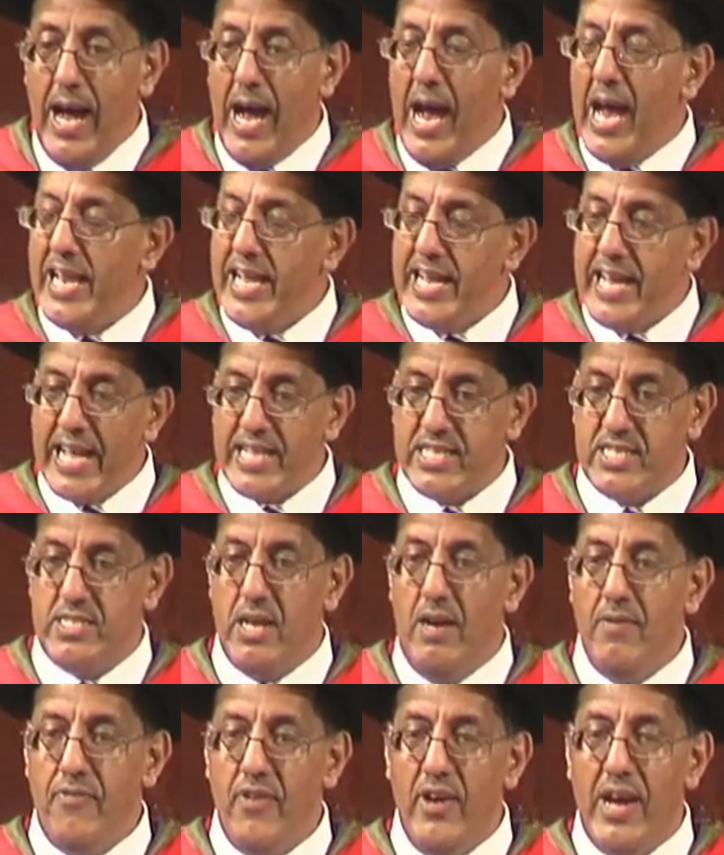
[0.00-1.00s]
Uh, and it gets
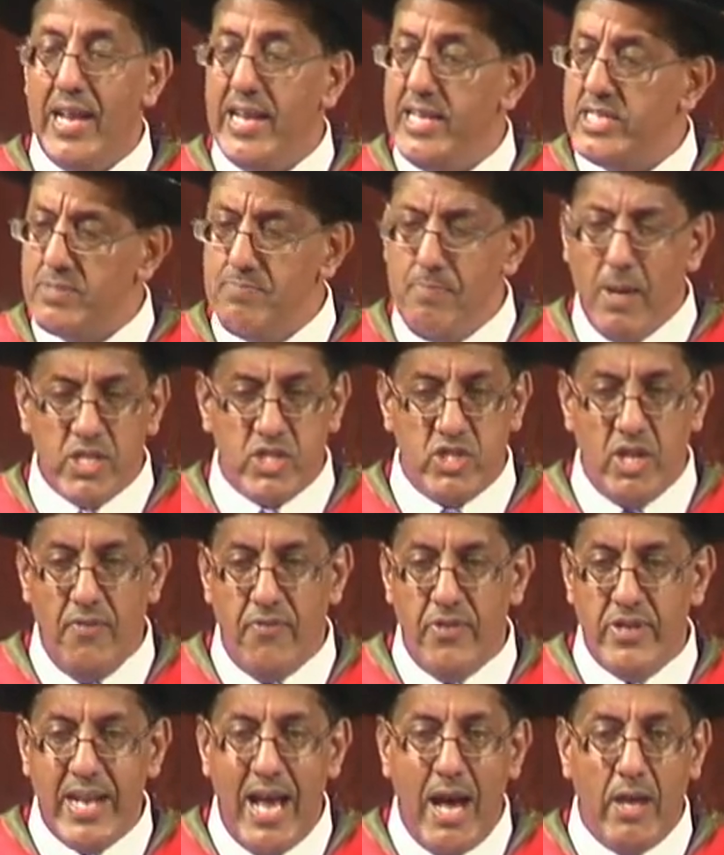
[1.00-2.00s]
tougher, and it's much
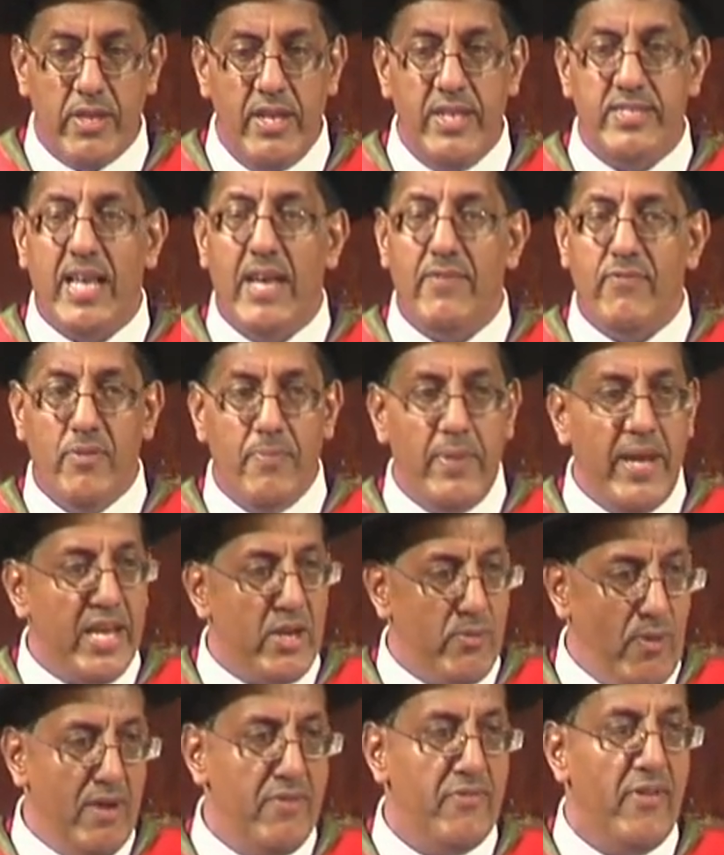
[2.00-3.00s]
tougher now than it's ever
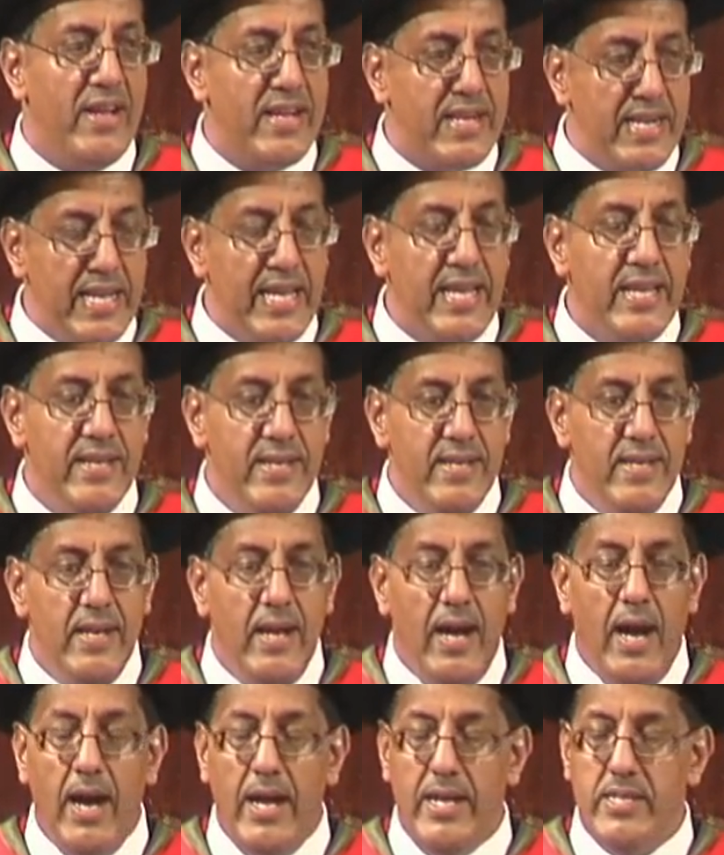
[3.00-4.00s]
been, quite frankly.
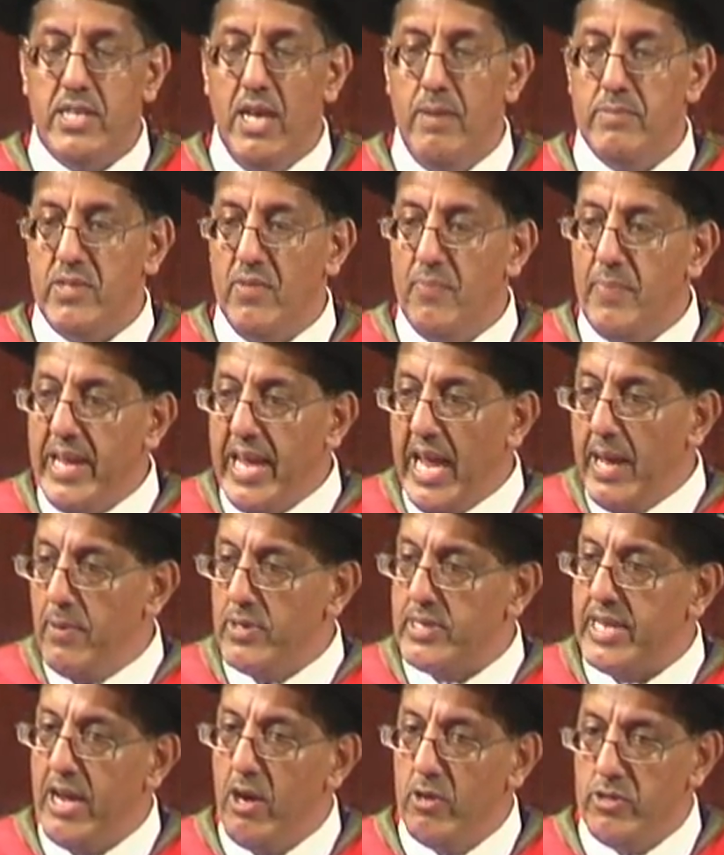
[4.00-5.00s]
Uh, in terms of being
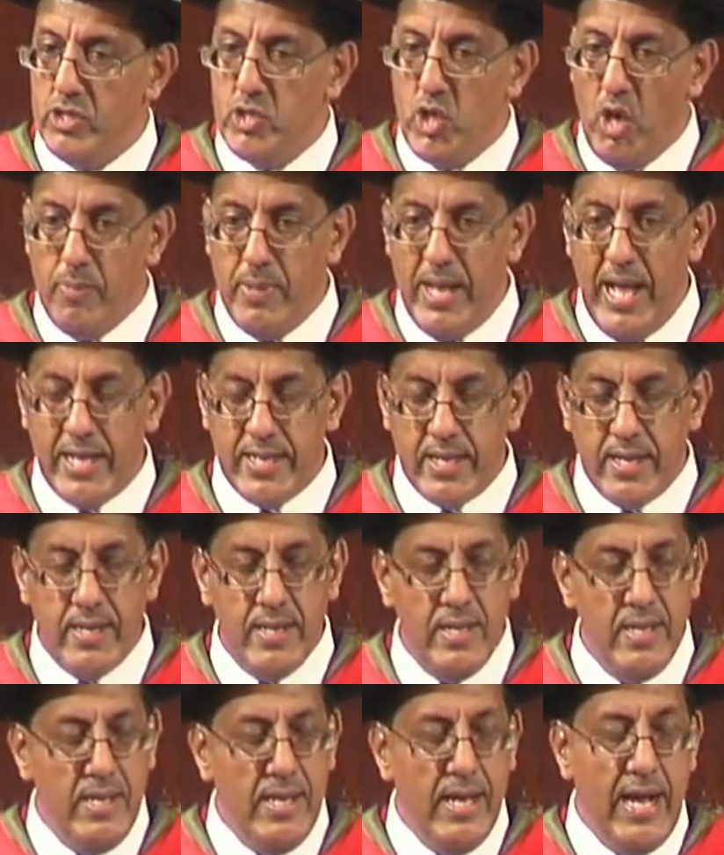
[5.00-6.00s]
able to get on the job
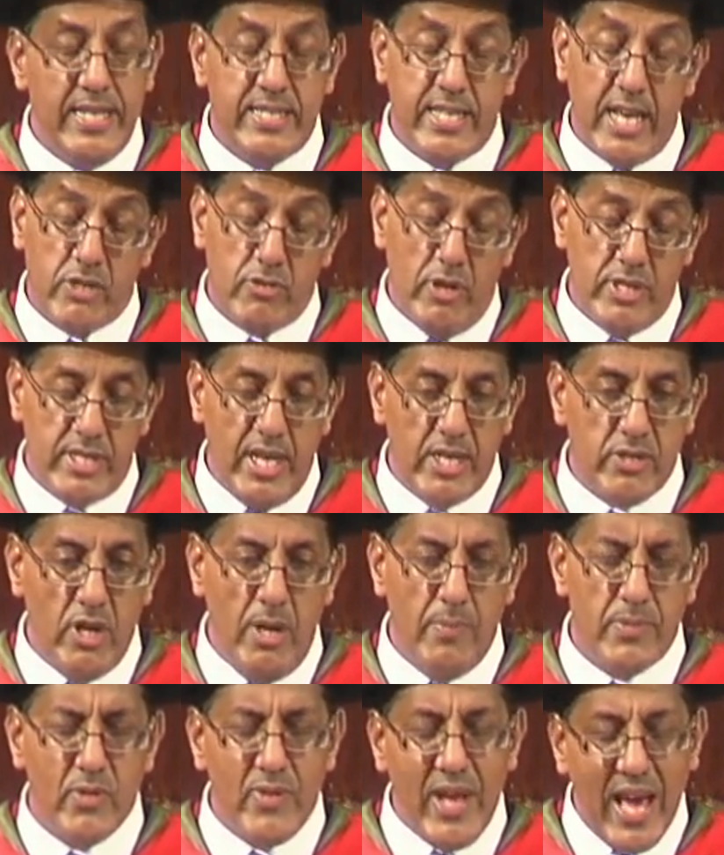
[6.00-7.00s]
ladder, et cetera, et
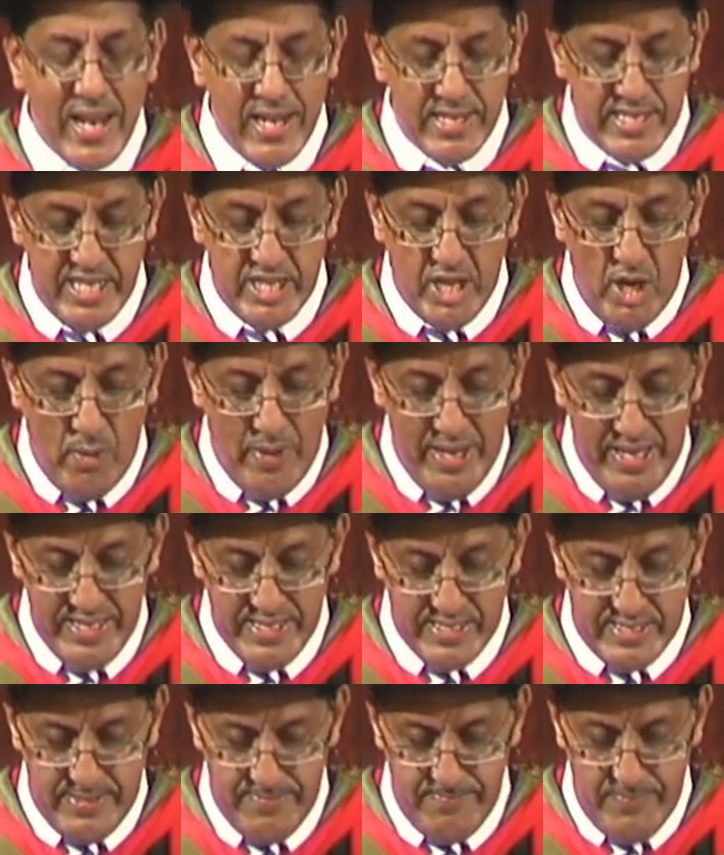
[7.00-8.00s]
cetera. The reality, though,
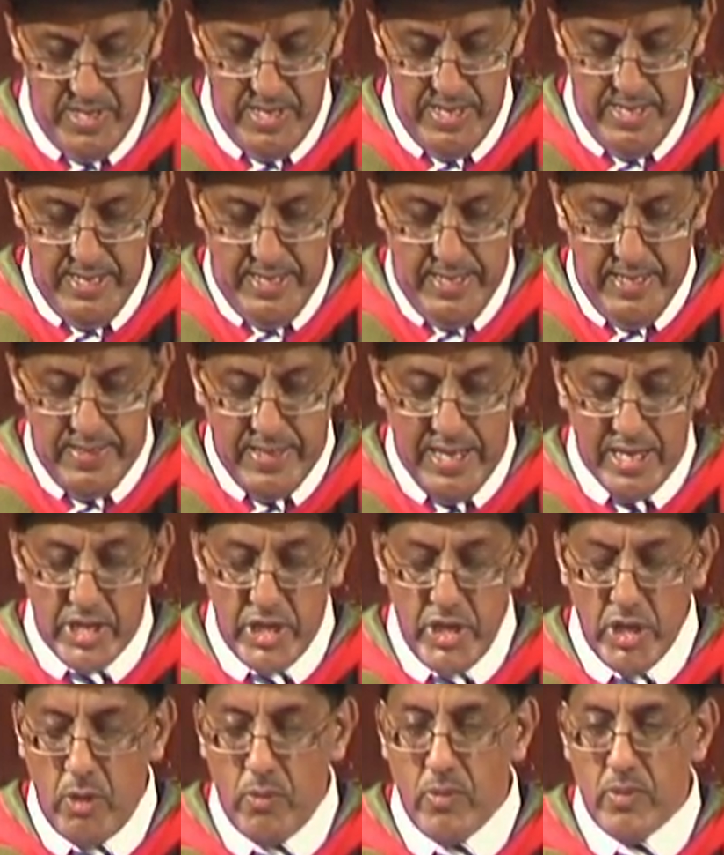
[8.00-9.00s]
is
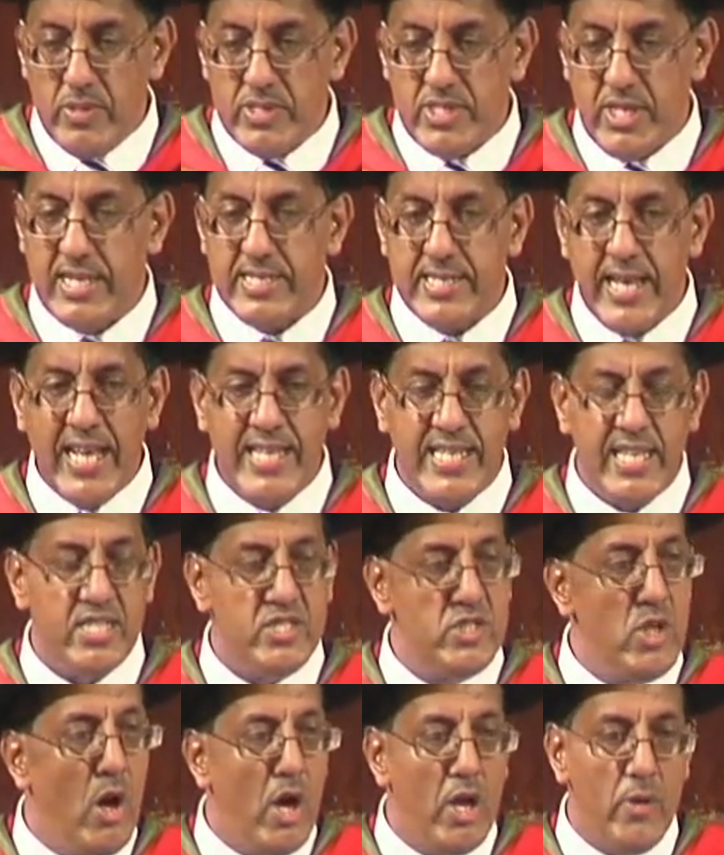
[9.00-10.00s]
that, you know, success
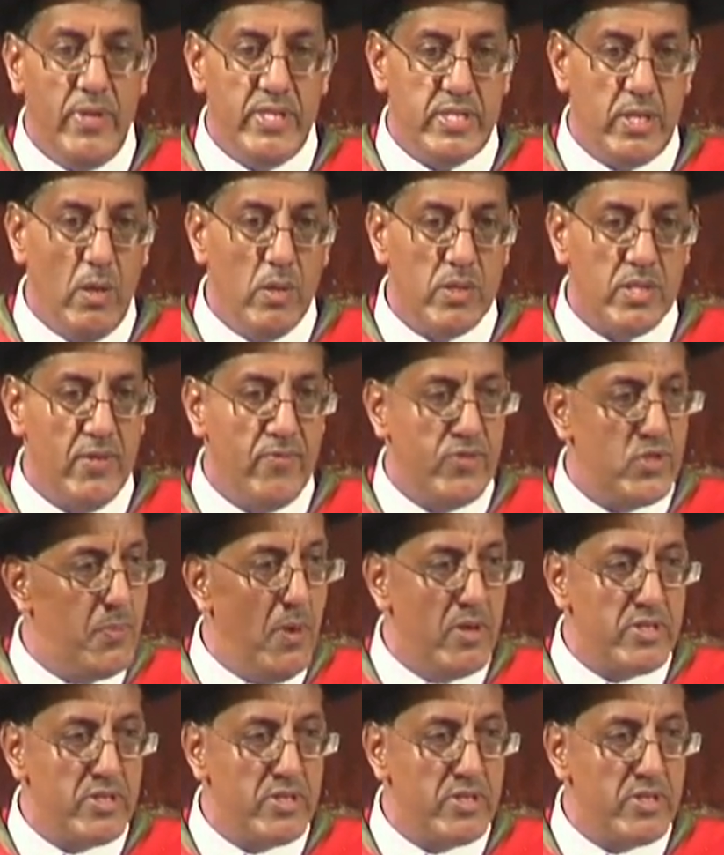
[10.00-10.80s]
is not a result of